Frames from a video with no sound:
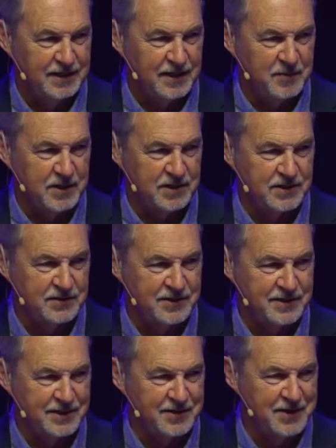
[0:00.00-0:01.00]
I'm here to
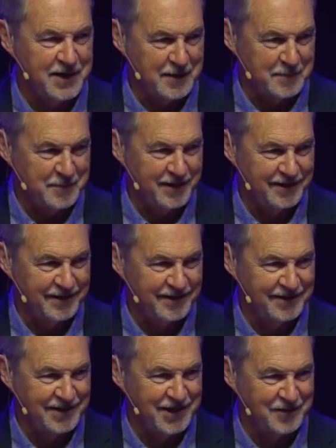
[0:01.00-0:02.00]
stir you up,
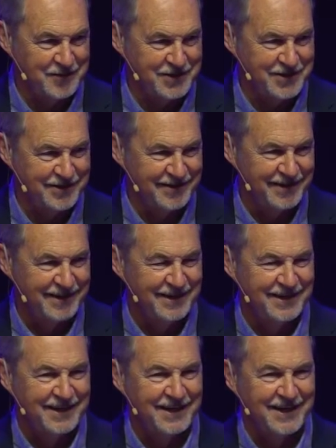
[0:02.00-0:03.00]
encourage you,
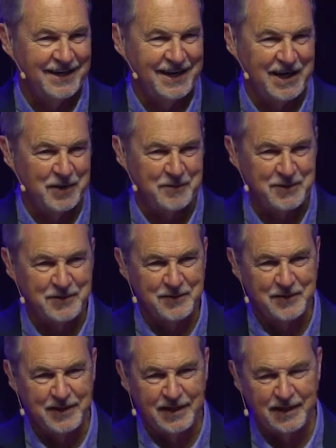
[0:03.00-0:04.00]
and help you
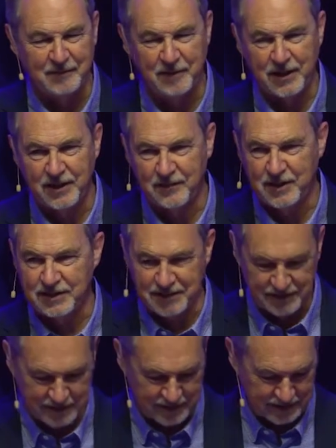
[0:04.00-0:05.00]
uh, by the grace
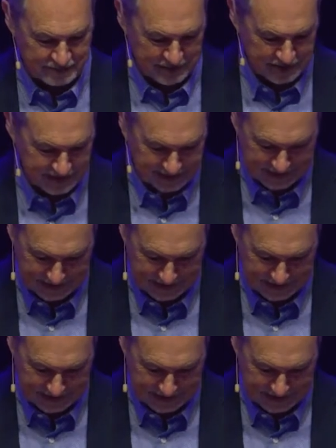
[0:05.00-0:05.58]
of God as much as